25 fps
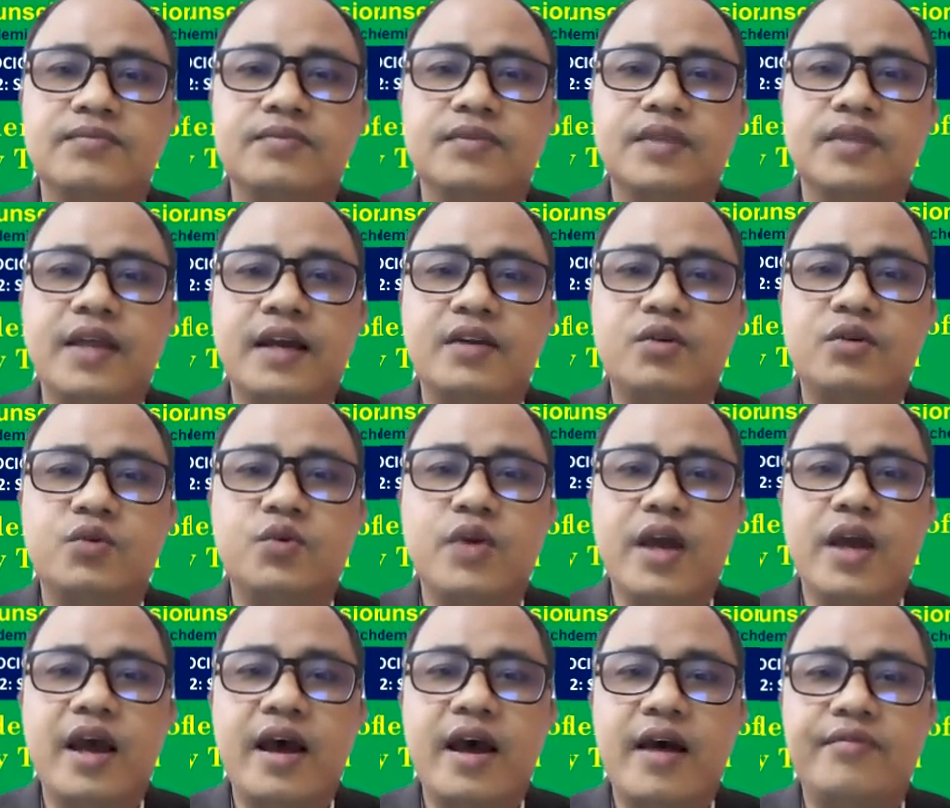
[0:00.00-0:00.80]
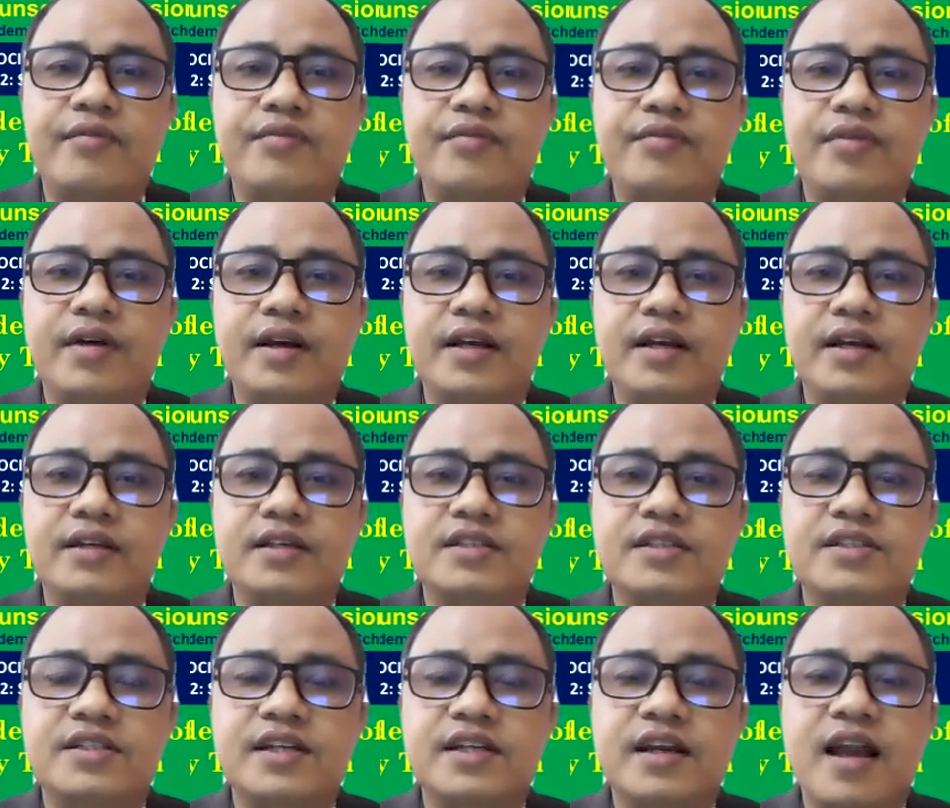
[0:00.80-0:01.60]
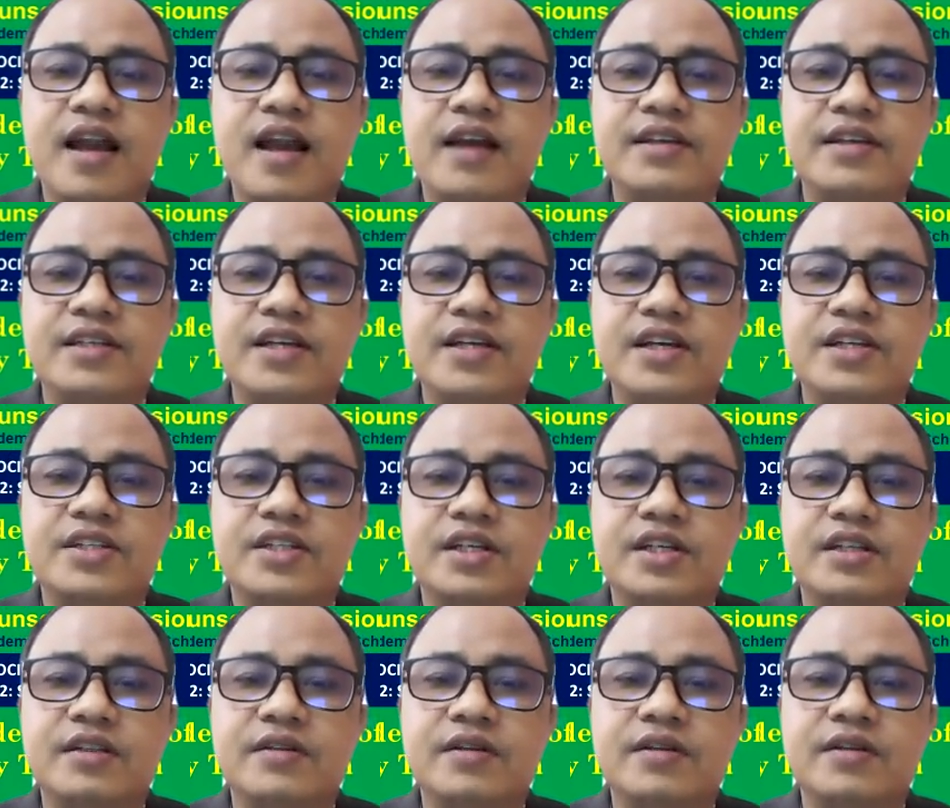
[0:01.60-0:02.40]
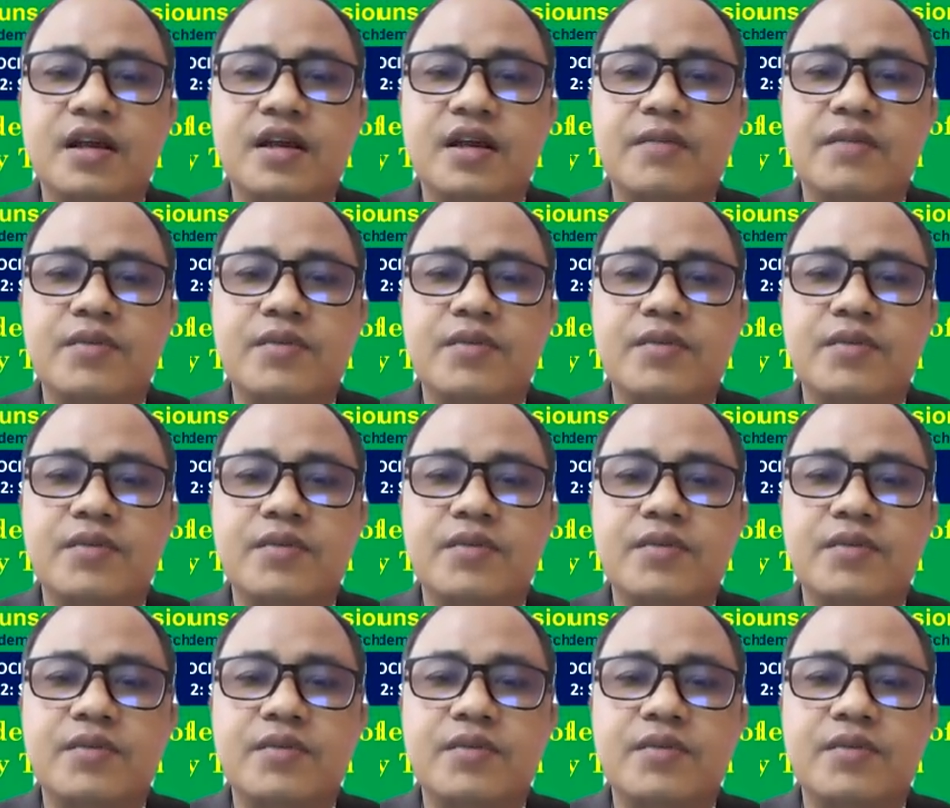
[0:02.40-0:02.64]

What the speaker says: that we have industrialization